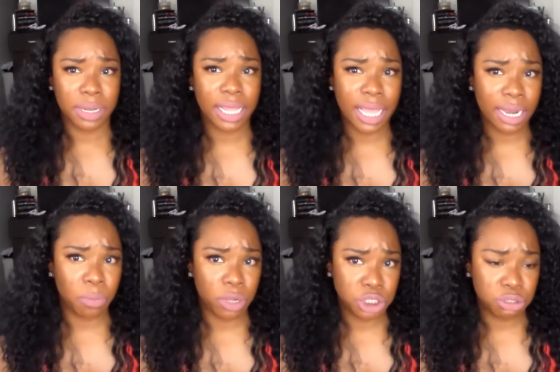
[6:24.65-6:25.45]
but they kind
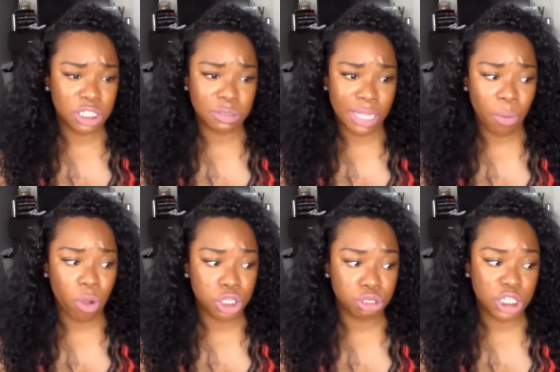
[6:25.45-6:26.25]
of want you to, they
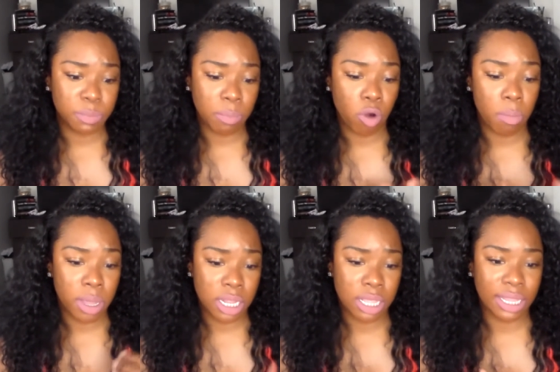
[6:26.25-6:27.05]
want you to spend more
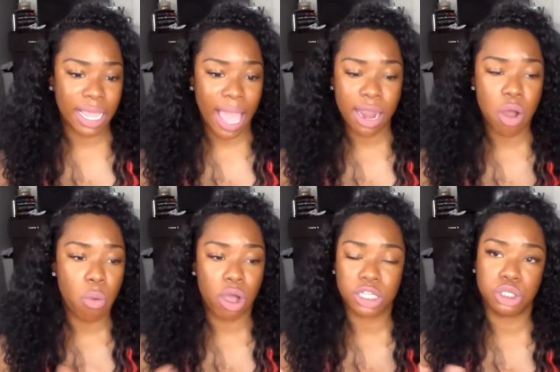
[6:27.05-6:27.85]
money. Like, I
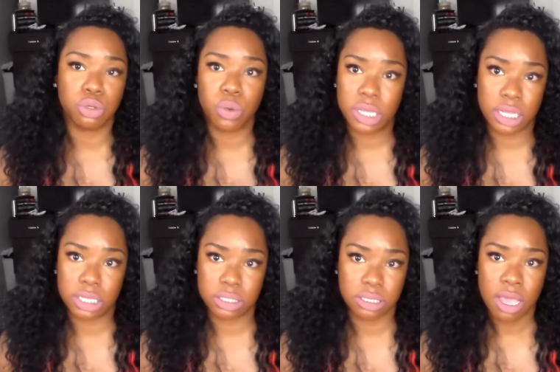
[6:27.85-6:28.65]
don't want two
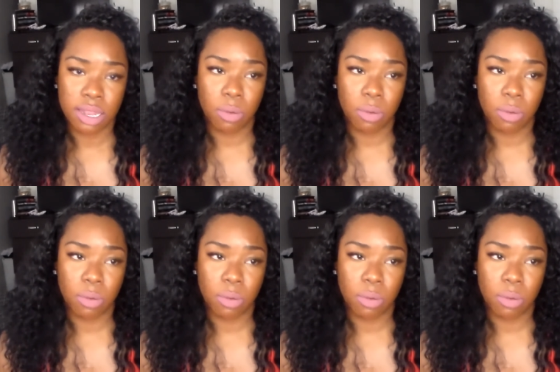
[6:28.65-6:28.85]
wigs.